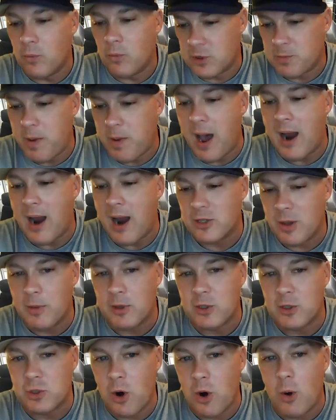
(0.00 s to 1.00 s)
Spires, I'm
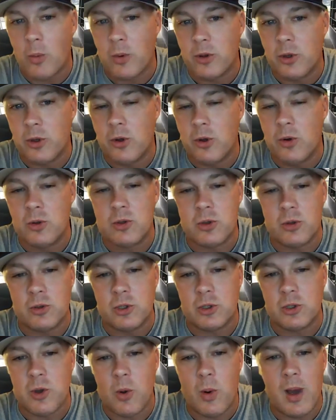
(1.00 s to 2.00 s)
gonna start with you. So
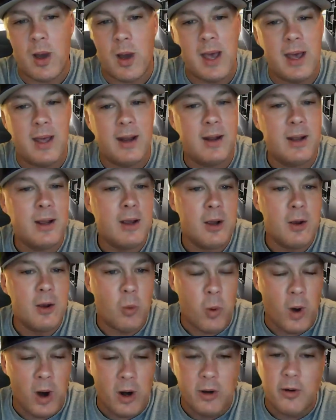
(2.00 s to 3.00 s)
just go ahead.
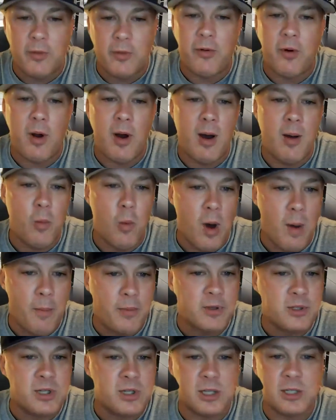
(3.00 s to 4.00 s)
Where you're from, what
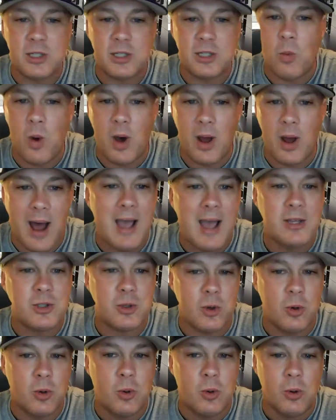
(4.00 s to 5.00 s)
position, what high
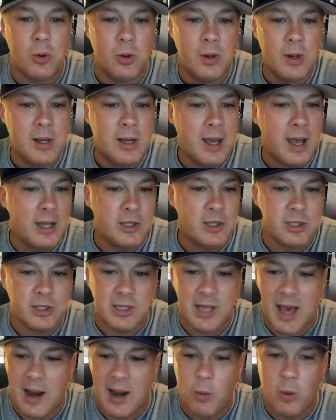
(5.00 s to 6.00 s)
school, and
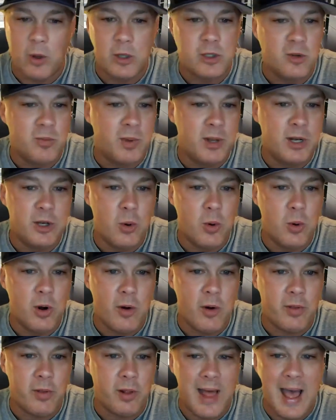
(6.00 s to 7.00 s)
just kind of what you've been doing
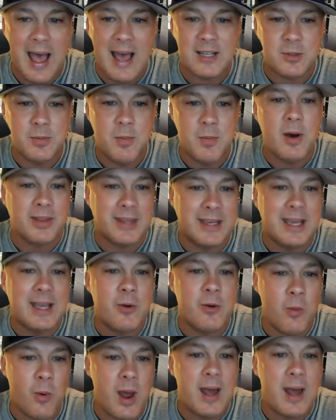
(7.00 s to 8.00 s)
over the last month
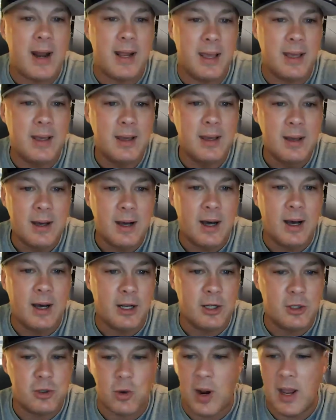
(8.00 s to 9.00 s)
getting ready
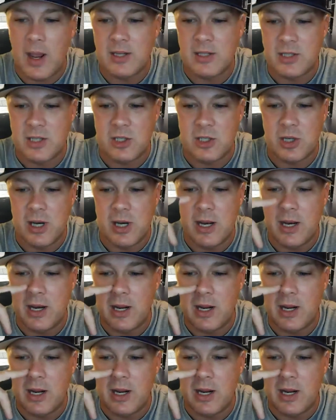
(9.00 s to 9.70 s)
to transition